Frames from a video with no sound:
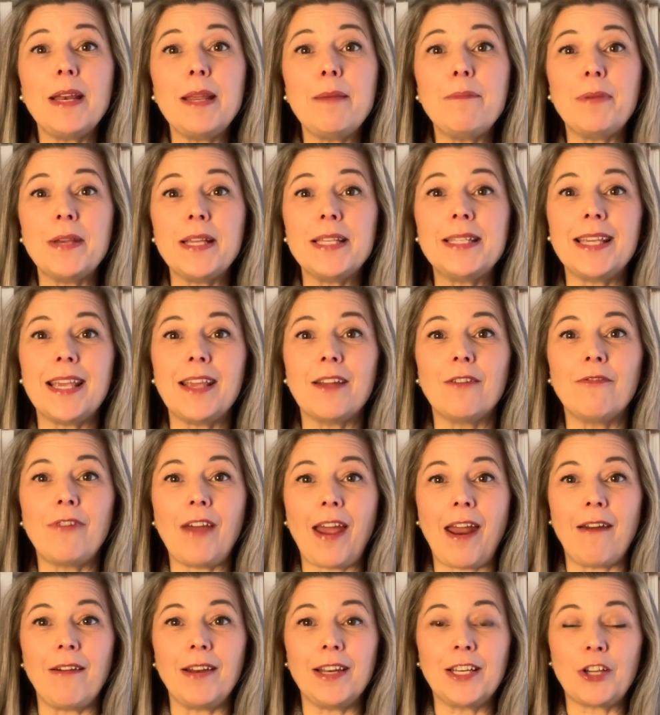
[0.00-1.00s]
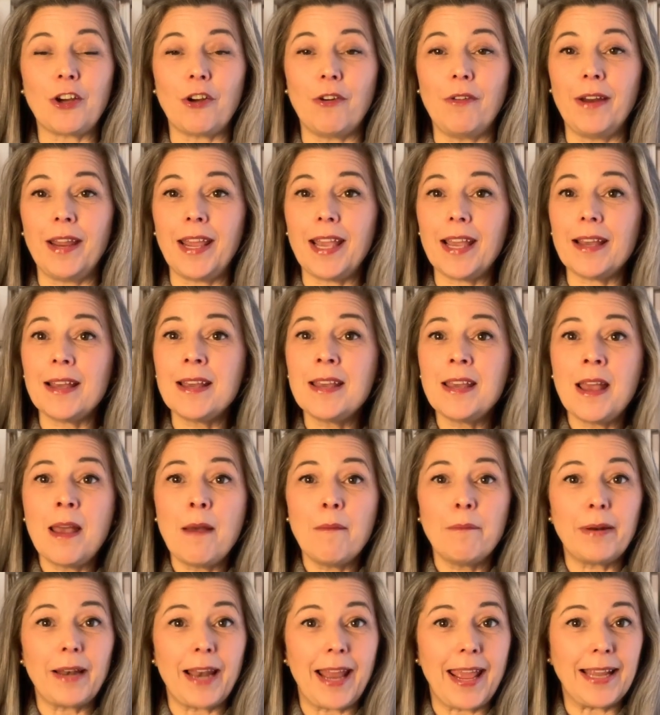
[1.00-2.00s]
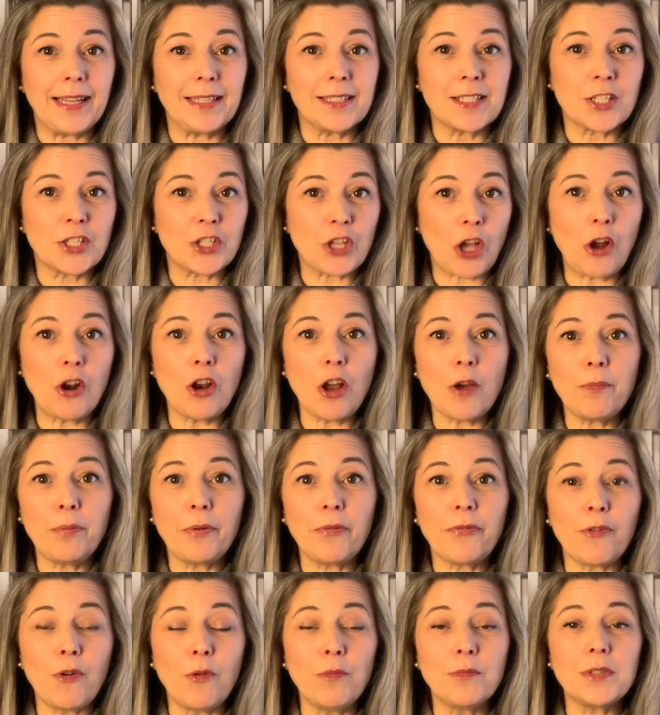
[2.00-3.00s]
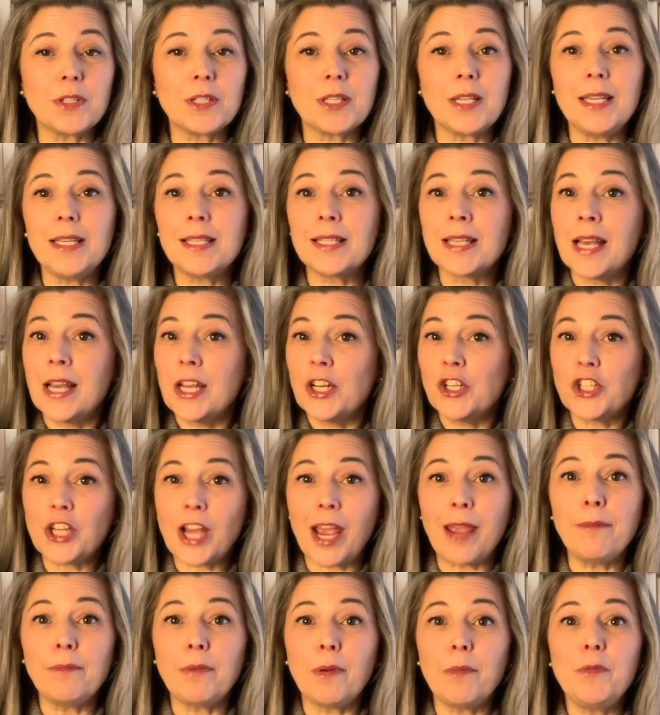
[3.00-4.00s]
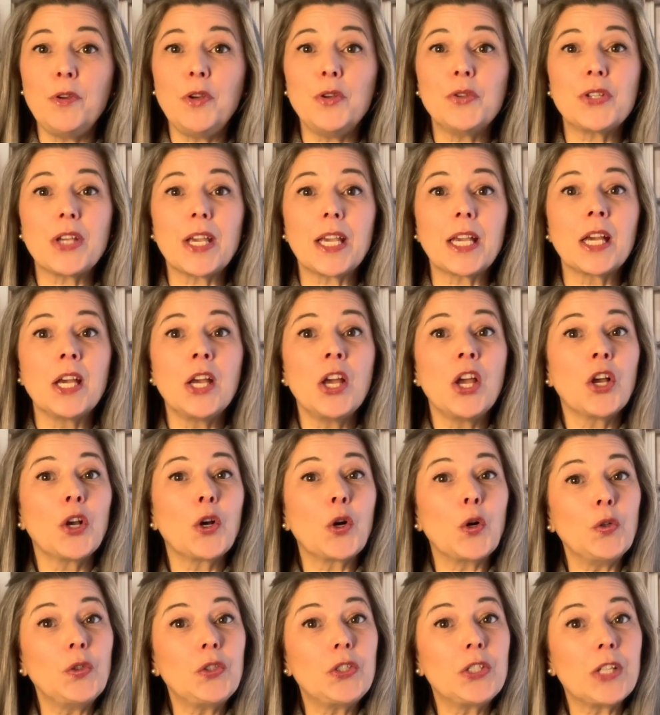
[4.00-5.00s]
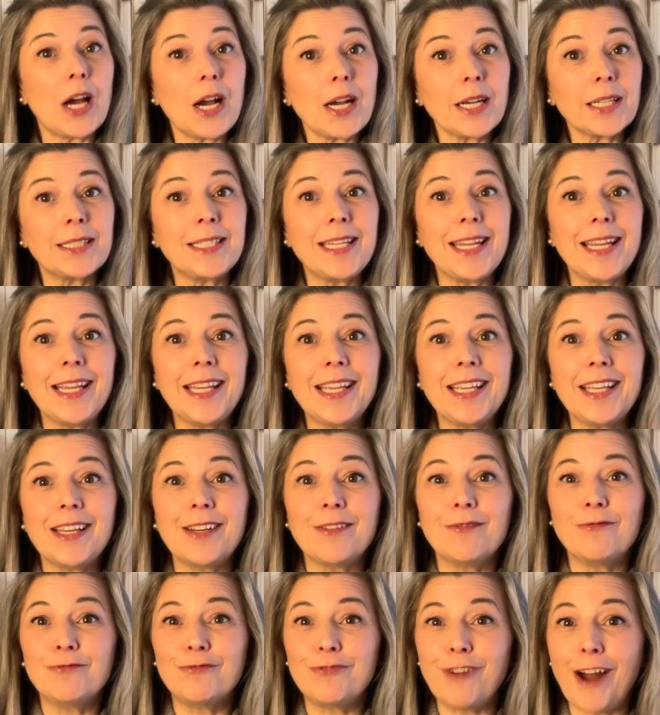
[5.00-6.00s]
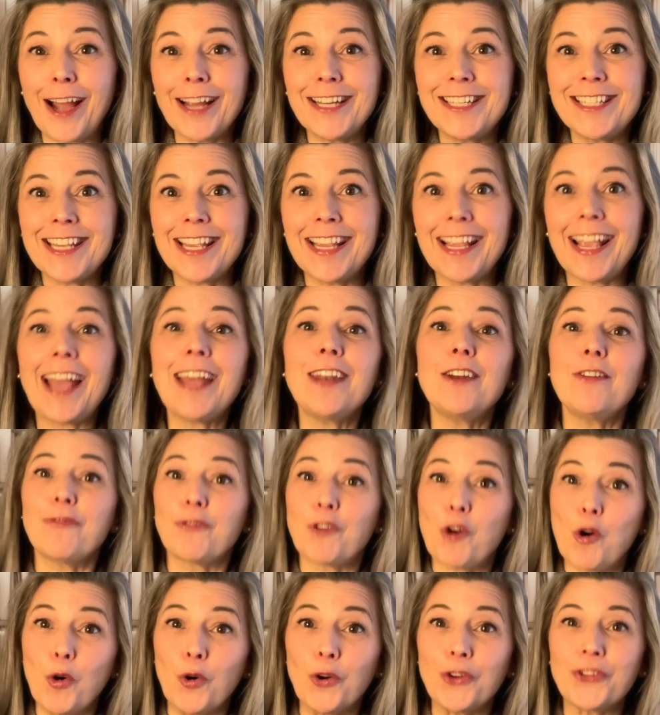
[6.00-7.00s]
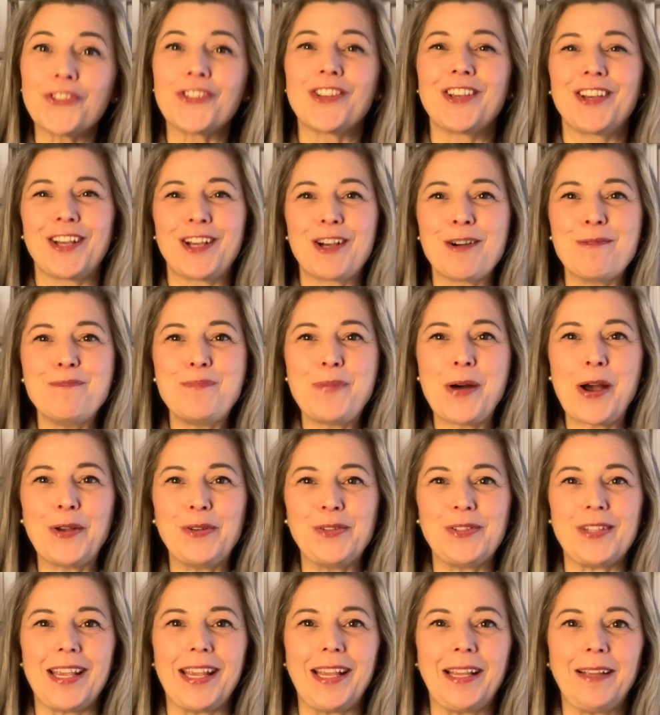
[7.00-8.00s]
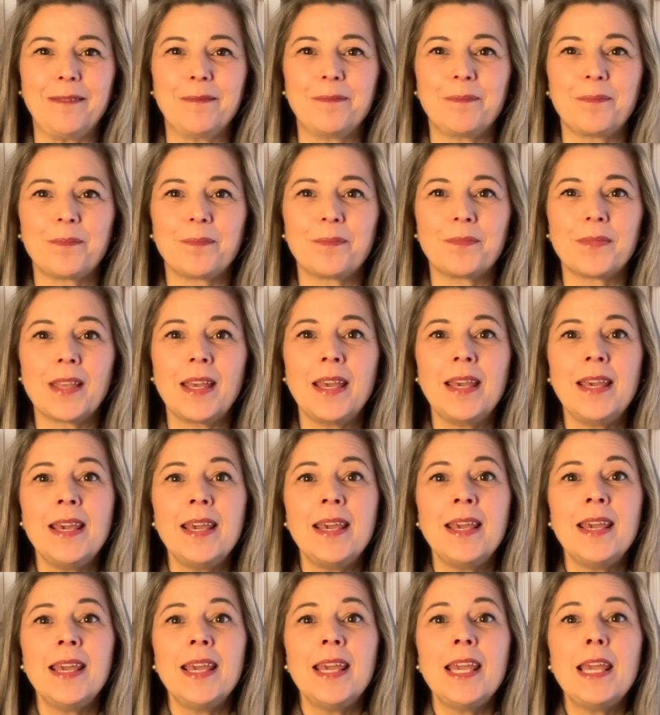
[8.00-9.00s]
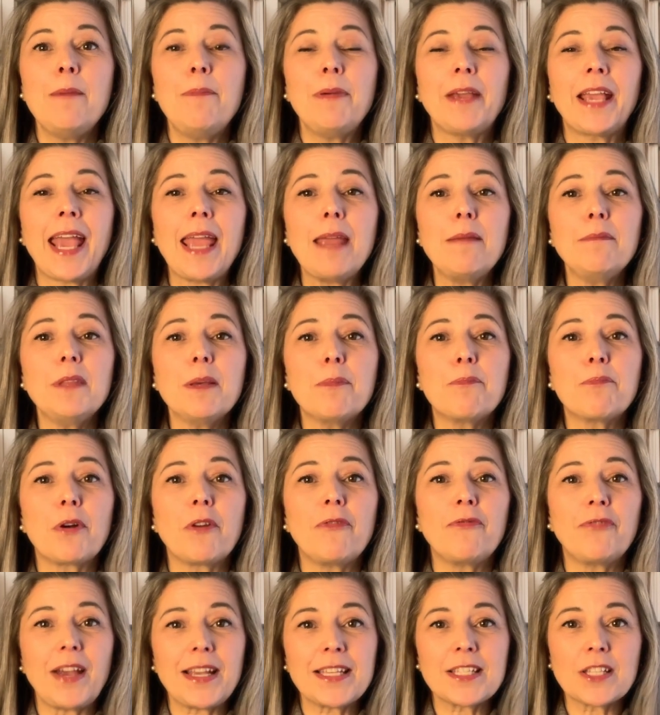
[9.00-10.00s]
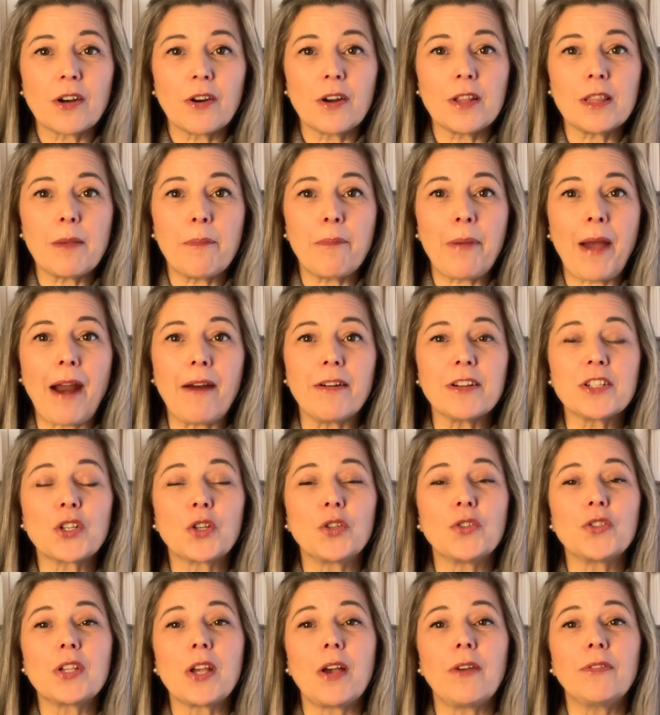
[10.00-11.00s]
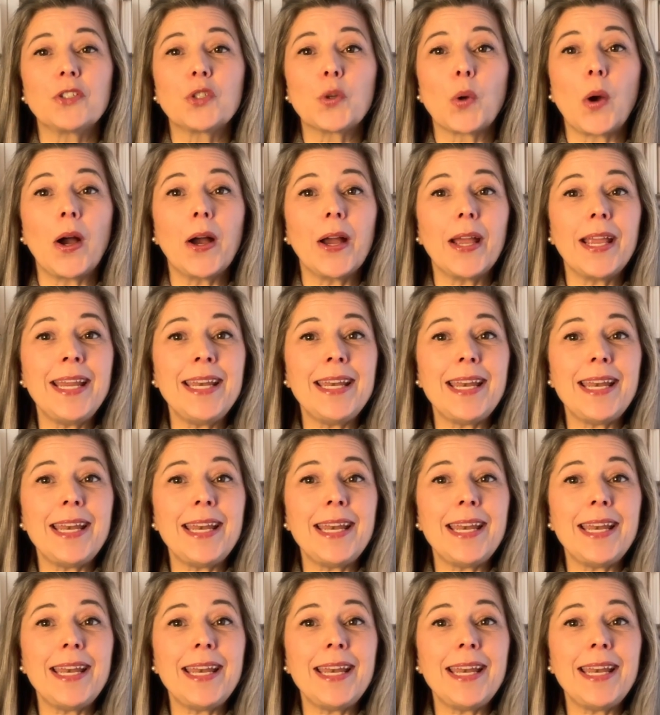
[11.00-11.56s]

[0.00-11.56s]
busy and varied career, playing solo performances, chamber music, conducting, writing and, of course, composing. He became the professor at the Paris Conservatoire in